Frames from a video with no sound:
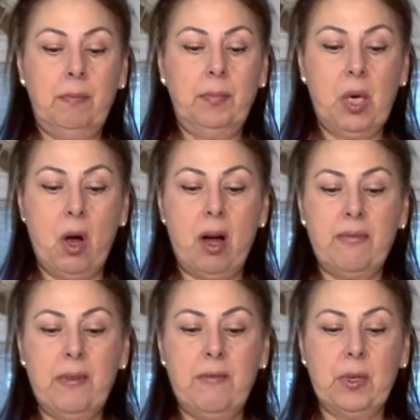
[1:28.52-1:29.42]

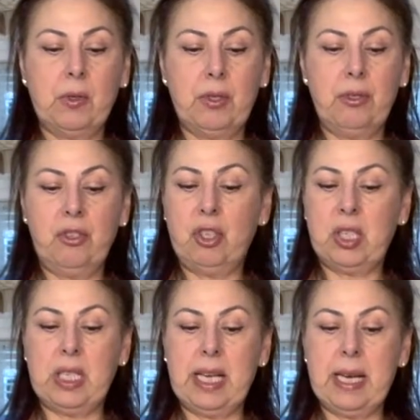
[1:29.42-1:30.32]
coffee filters
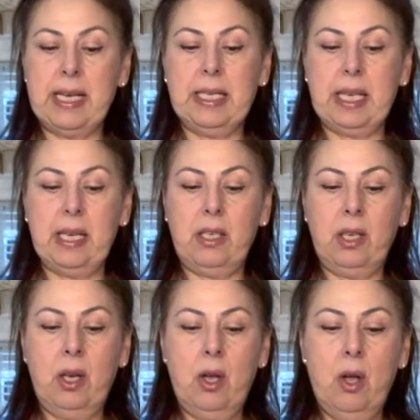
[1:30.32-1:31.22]
just like I did
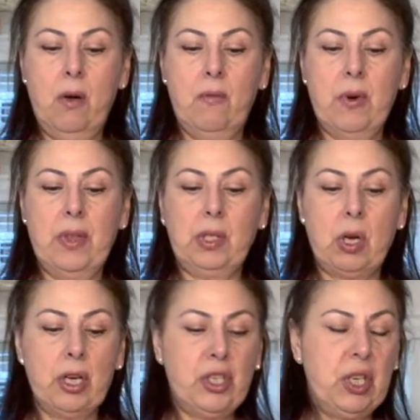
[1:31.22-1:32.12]
for the
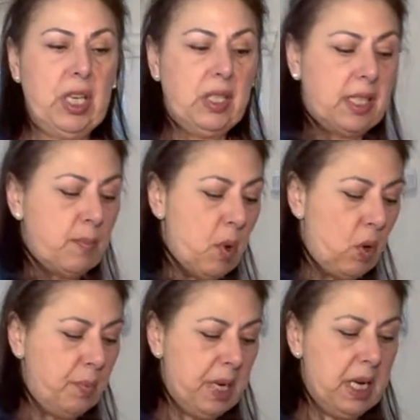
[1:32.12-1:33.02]
large and
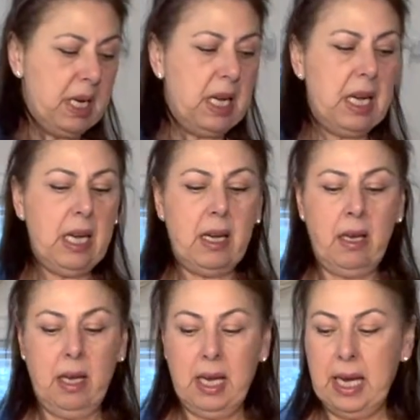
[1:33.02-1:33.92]
small peony,
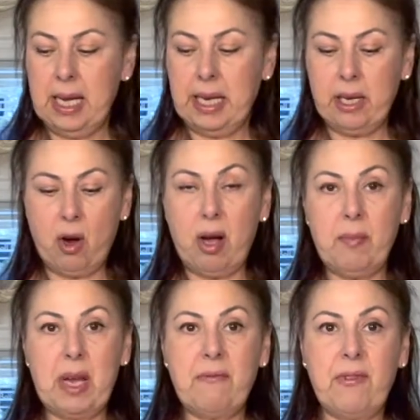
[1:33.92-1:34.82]
and I got
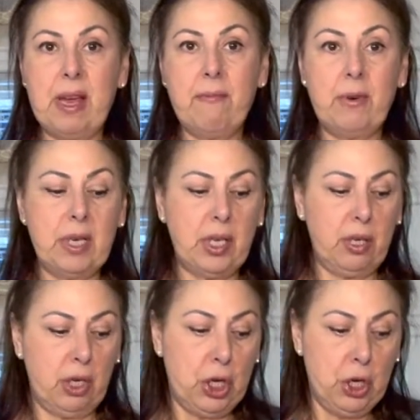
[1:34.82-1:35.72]
my favorite
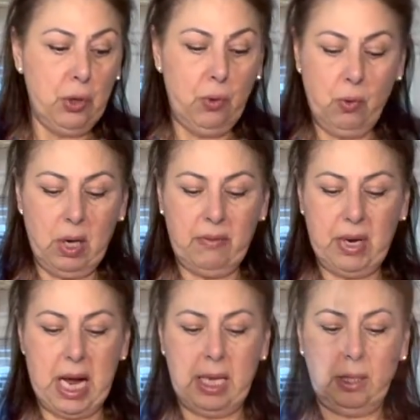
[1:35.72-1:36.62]
hue of
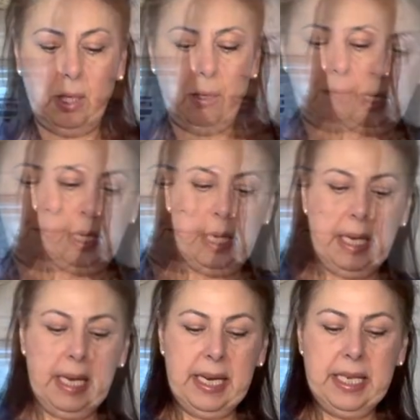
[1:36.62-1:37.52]
color
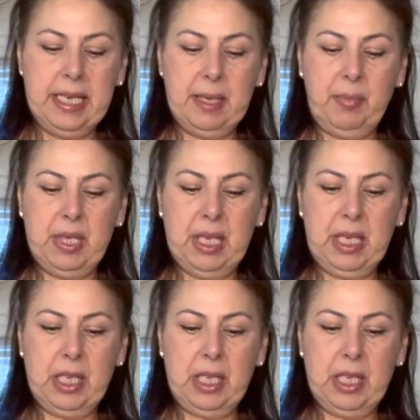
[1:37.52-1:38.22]
and I dipped it.